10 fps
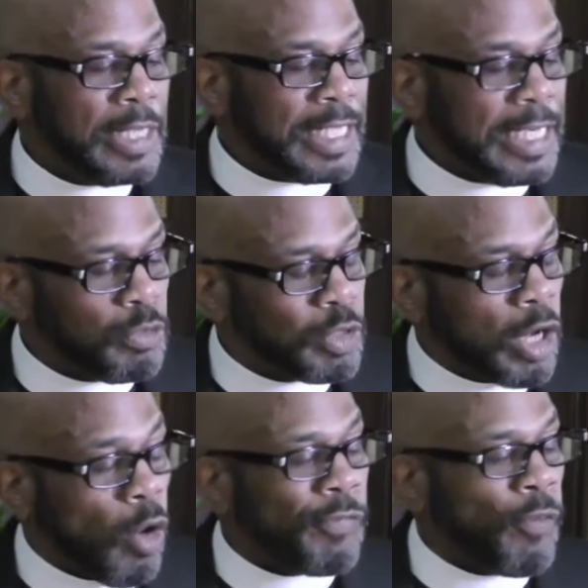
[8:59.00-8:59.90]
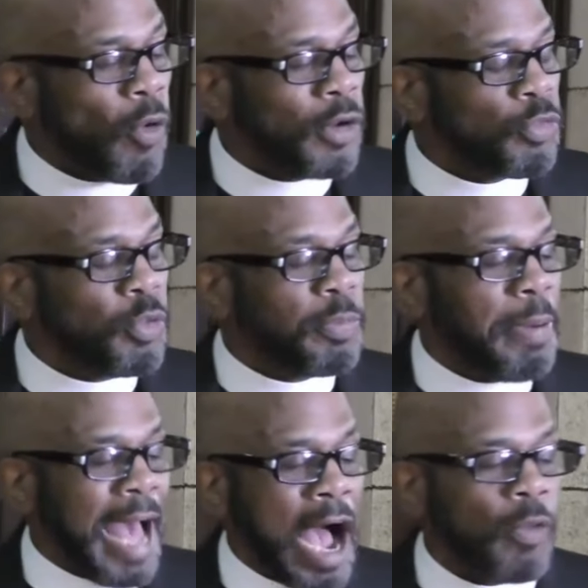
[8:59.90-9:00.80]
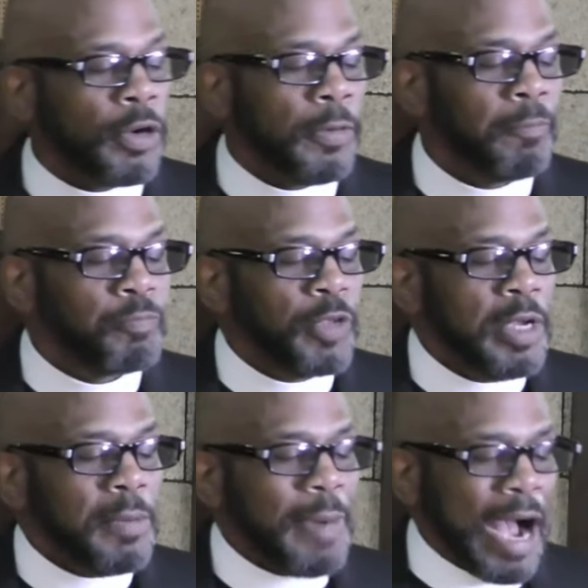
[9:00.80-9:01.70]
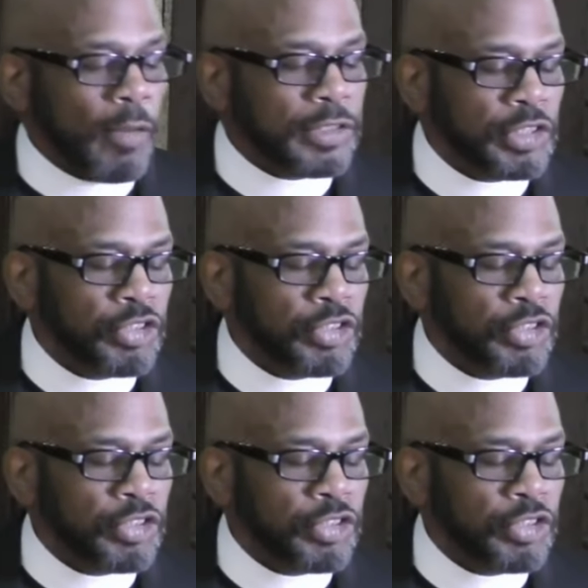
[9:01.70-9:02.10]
that it would go forth with power, power to